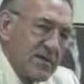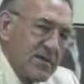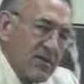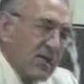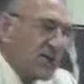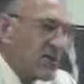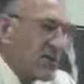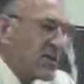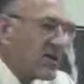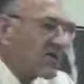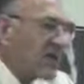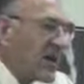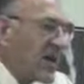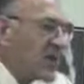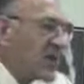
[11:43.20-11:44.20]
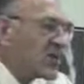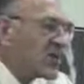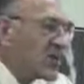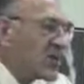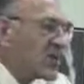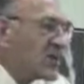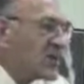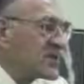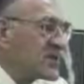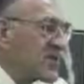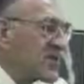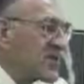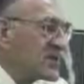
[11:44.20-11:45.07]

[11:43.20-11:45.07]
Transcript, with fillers: Don't you understand his word that said,